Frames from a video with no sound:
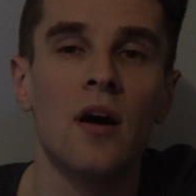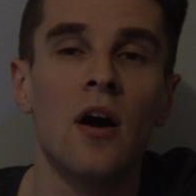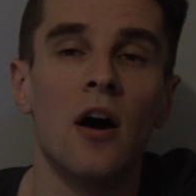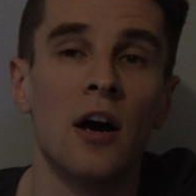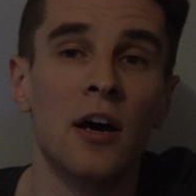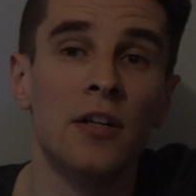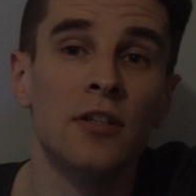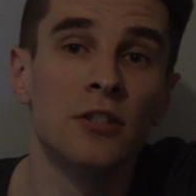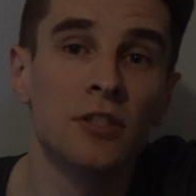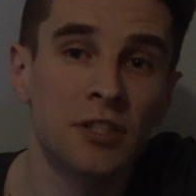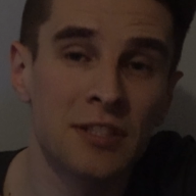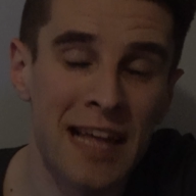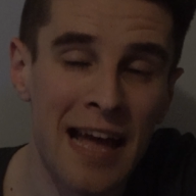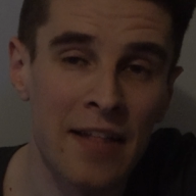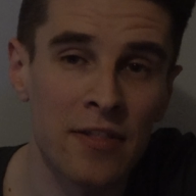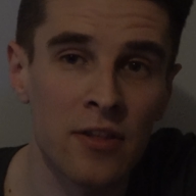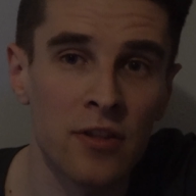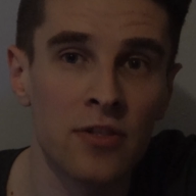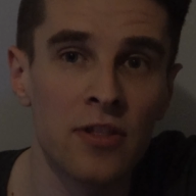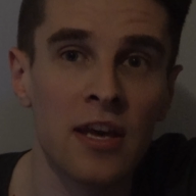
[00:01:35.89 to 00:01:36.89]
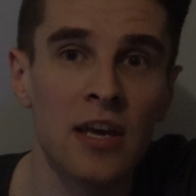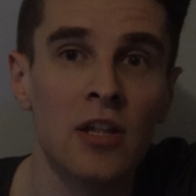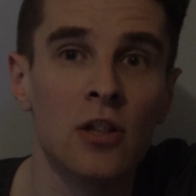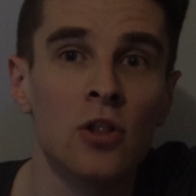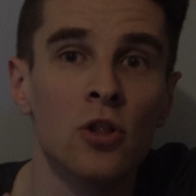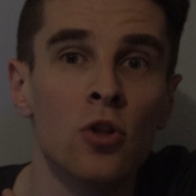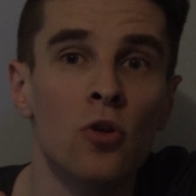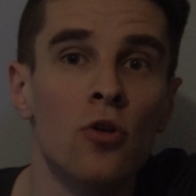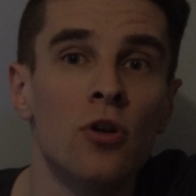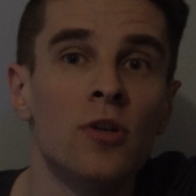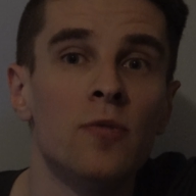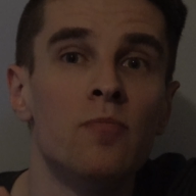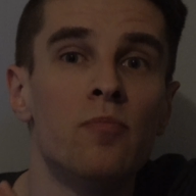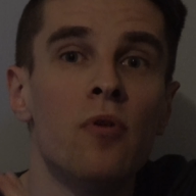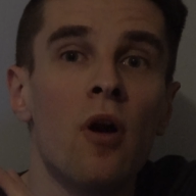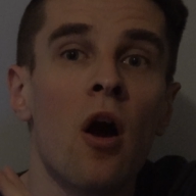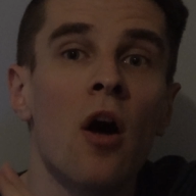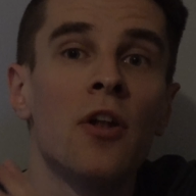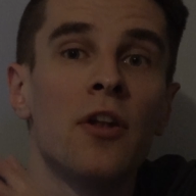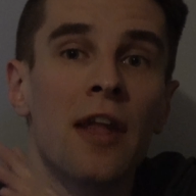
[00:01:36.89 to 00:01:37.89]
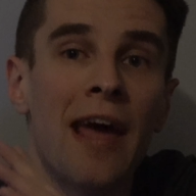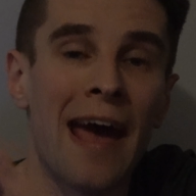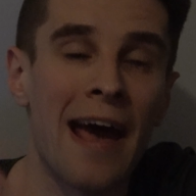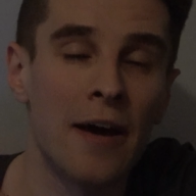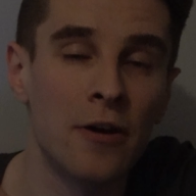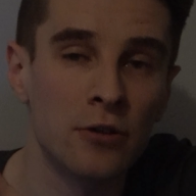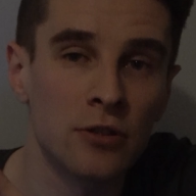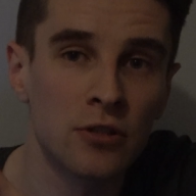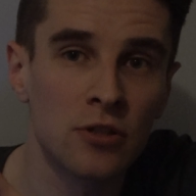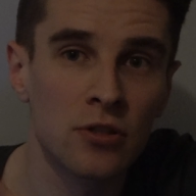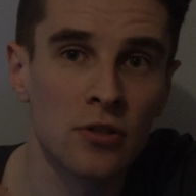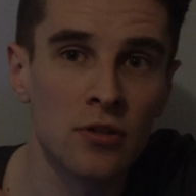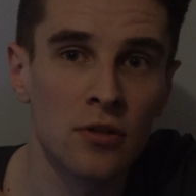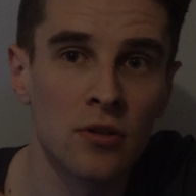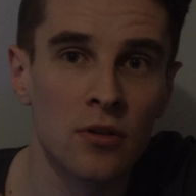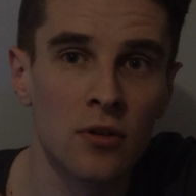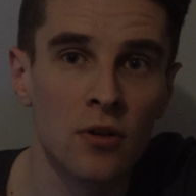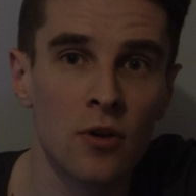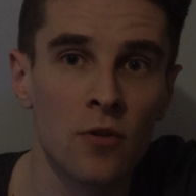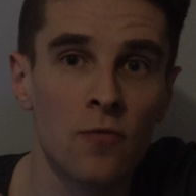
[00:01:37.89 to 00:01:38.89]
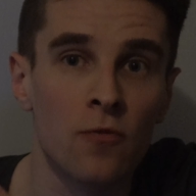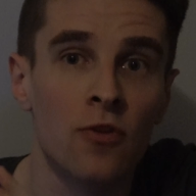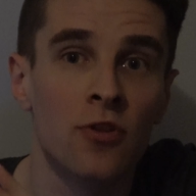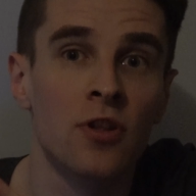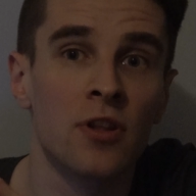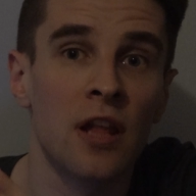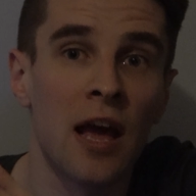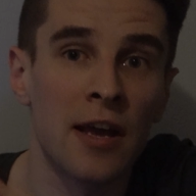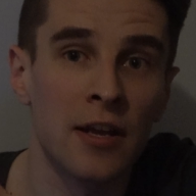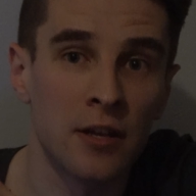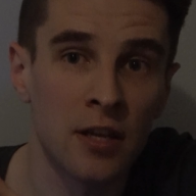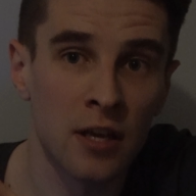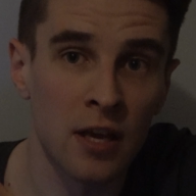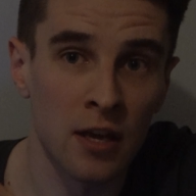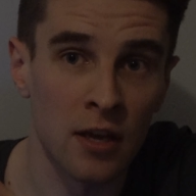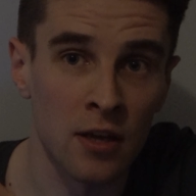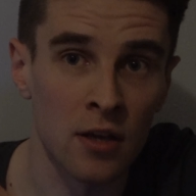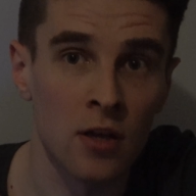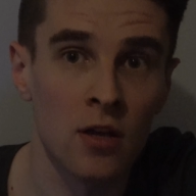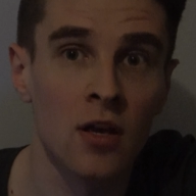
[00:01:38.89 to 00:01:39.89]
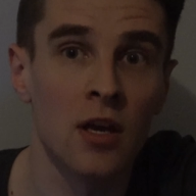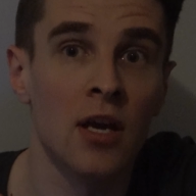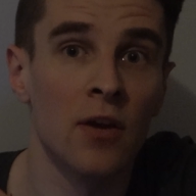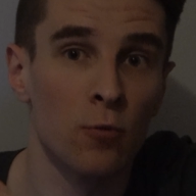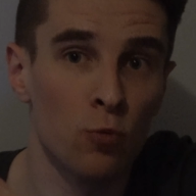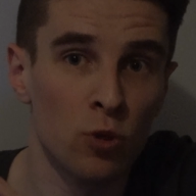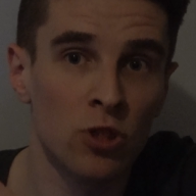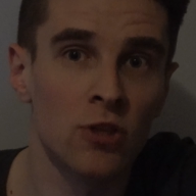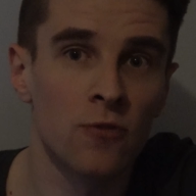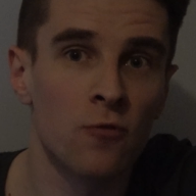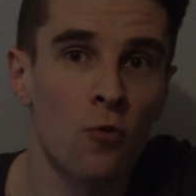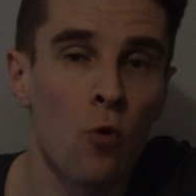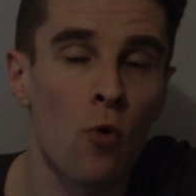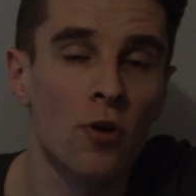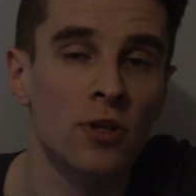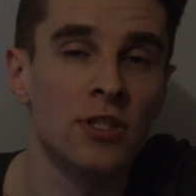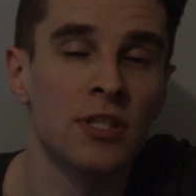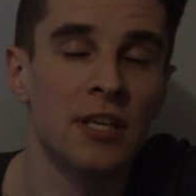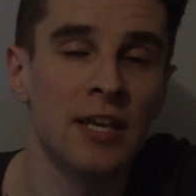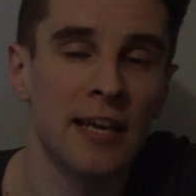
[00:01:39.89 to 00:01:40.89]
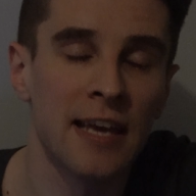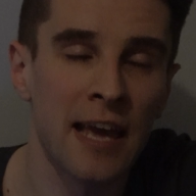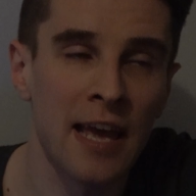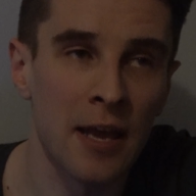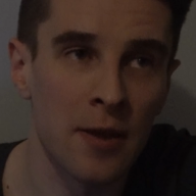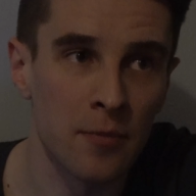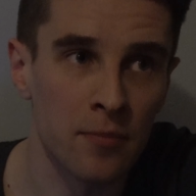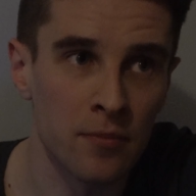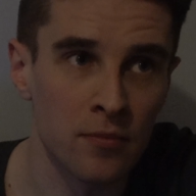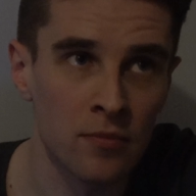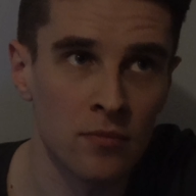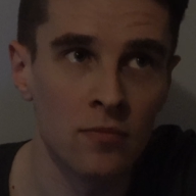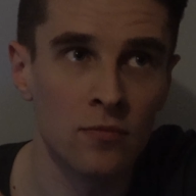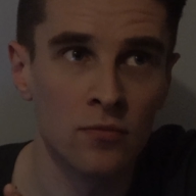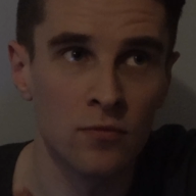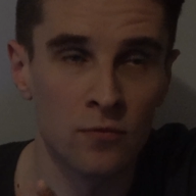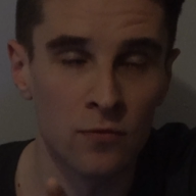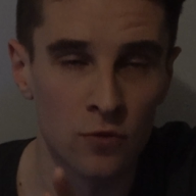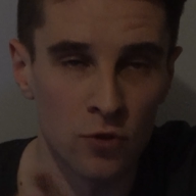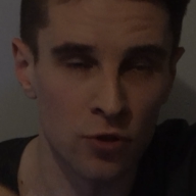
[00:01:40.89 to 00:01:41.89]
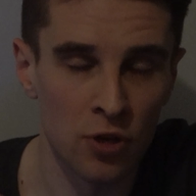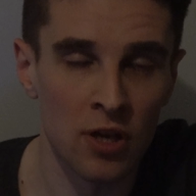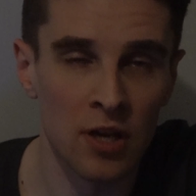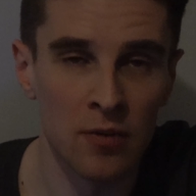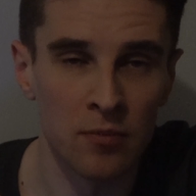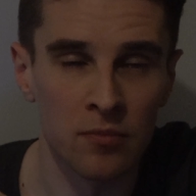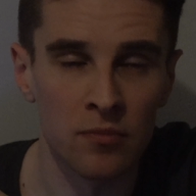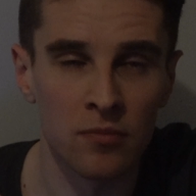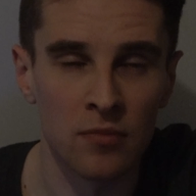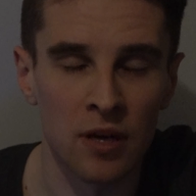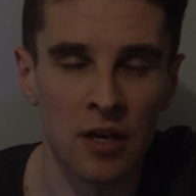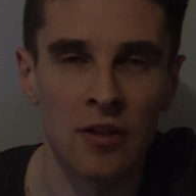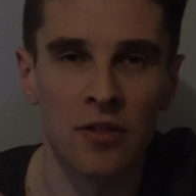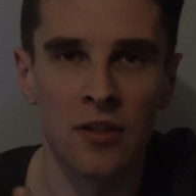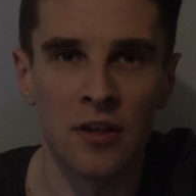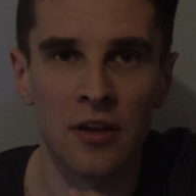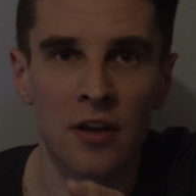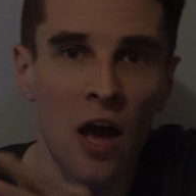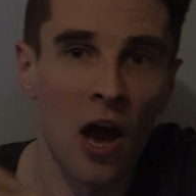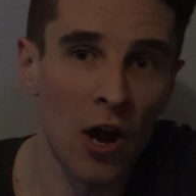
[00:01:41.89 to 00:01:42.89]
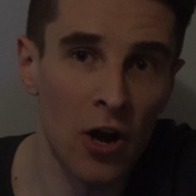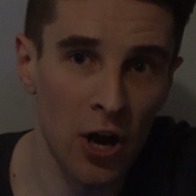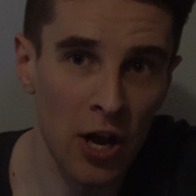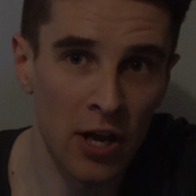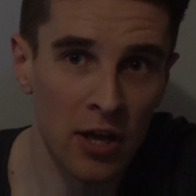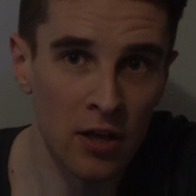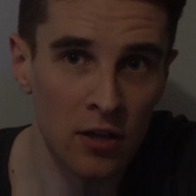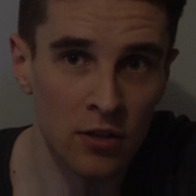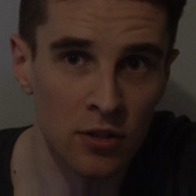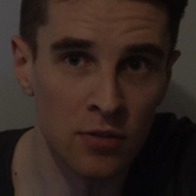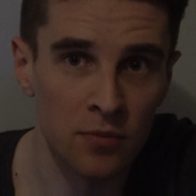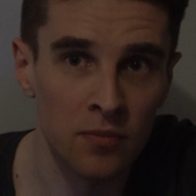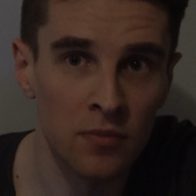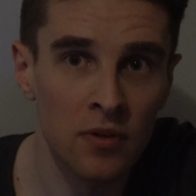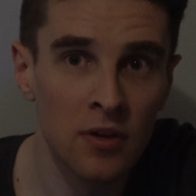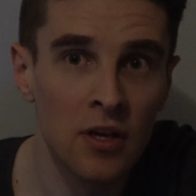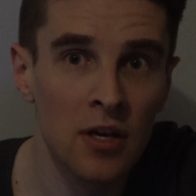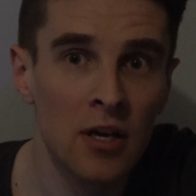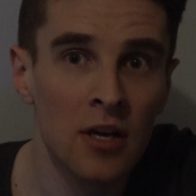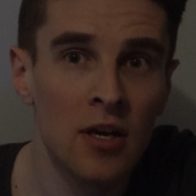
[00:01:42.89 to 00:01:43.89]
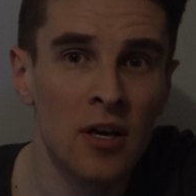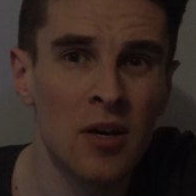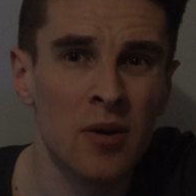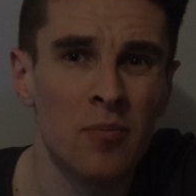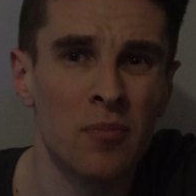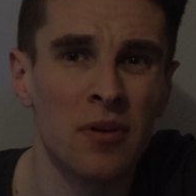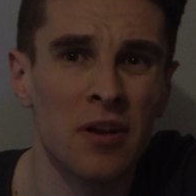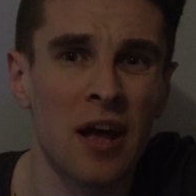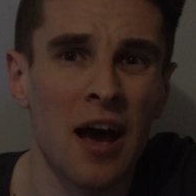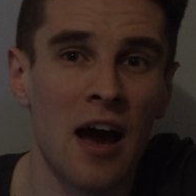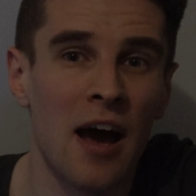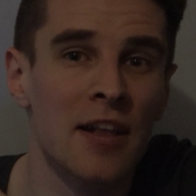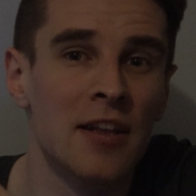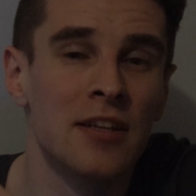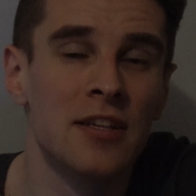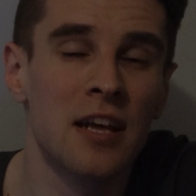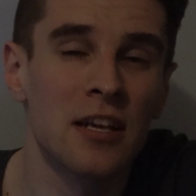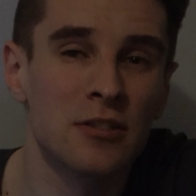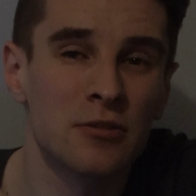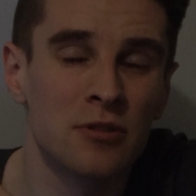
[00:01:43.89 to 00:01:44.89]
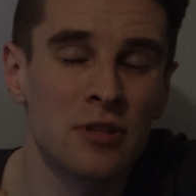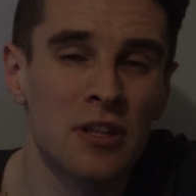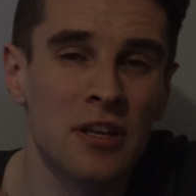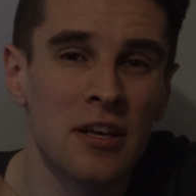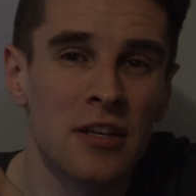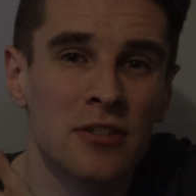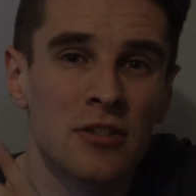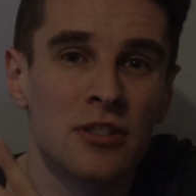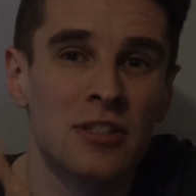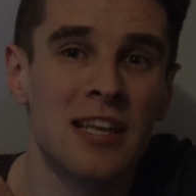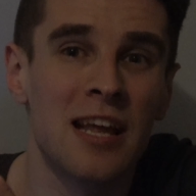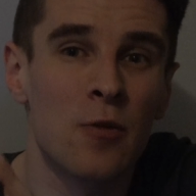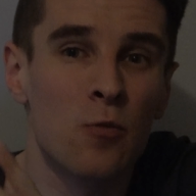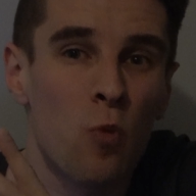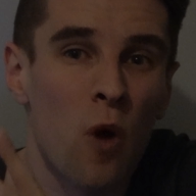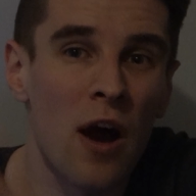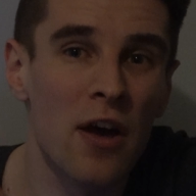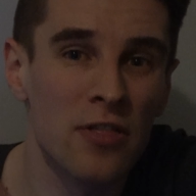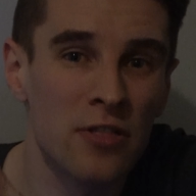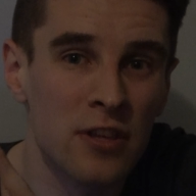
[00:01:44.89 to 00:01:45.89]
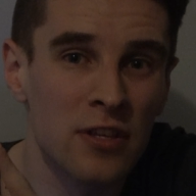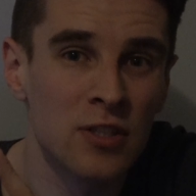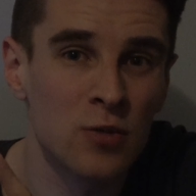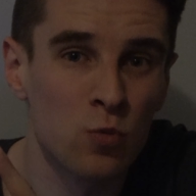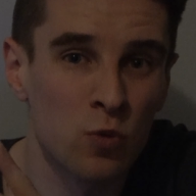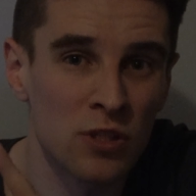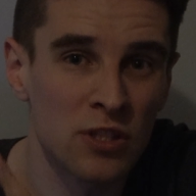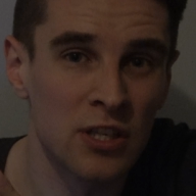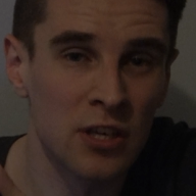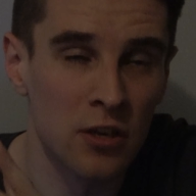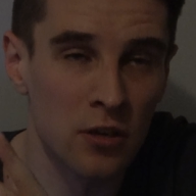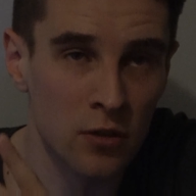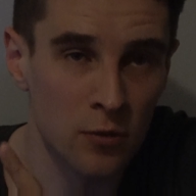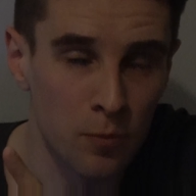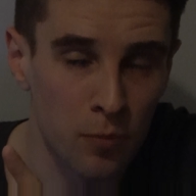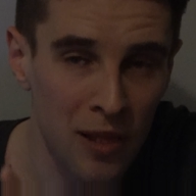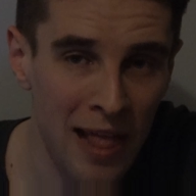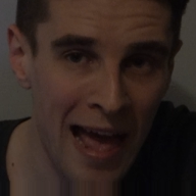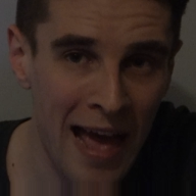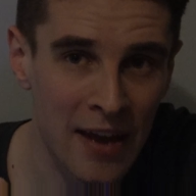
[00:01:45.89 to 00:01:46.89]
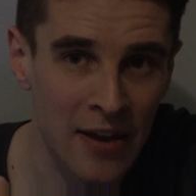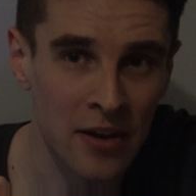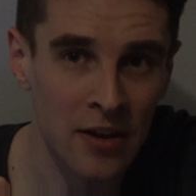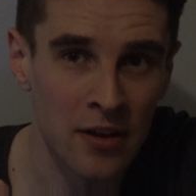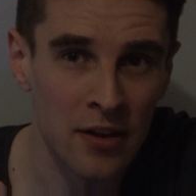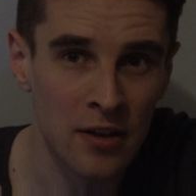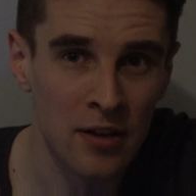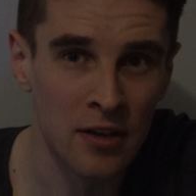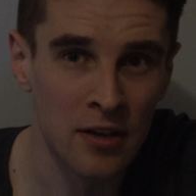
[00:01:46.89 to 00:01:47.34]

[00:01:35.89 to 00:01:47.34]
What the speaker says: I understand that they lured Bronn out for the Night King, which of course he came to him and then Arya killed him. But I did not really understand why this was a good plan.